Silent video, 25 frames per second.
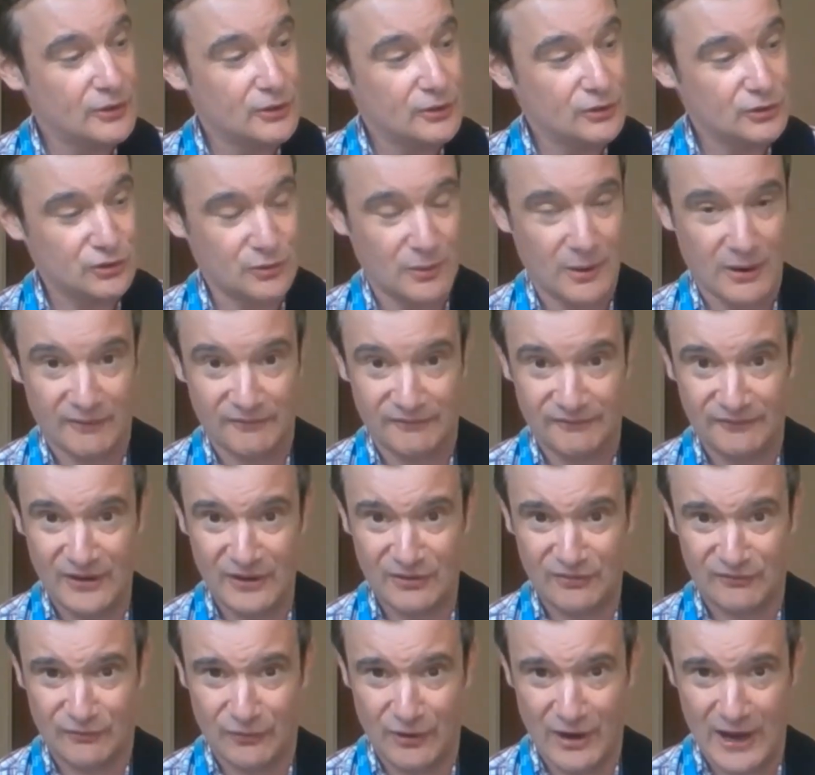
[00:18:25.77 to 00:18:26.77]
to our
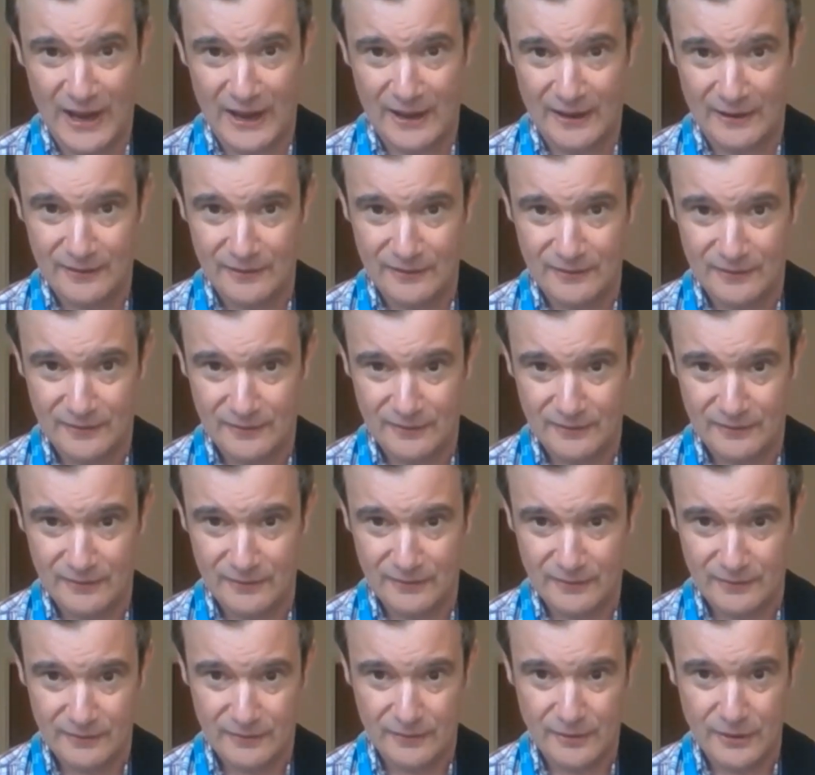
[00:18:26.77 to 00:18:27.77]
5th fret
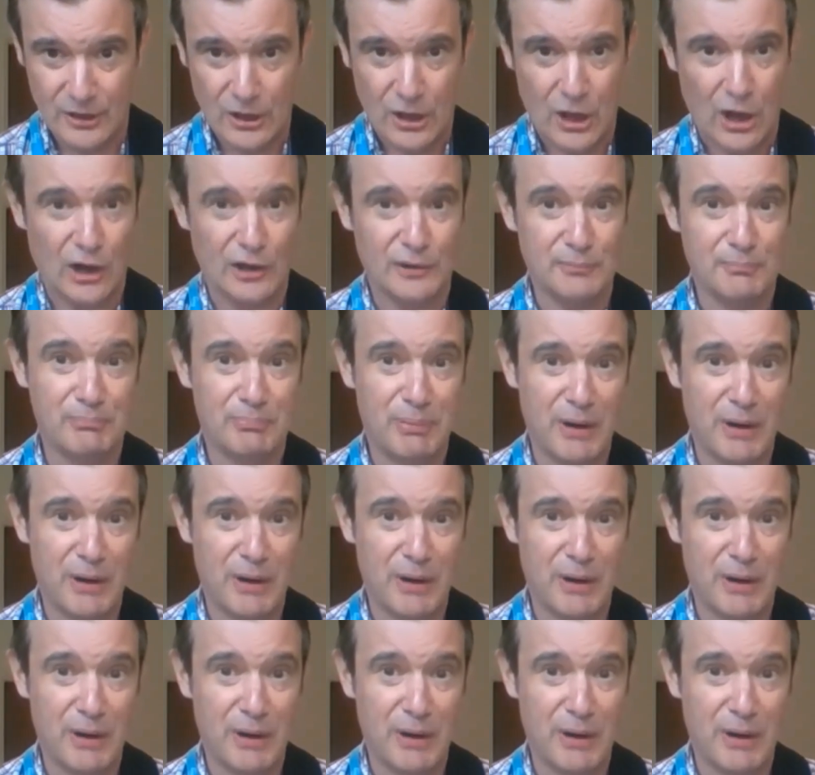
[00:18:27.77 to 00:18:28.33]
and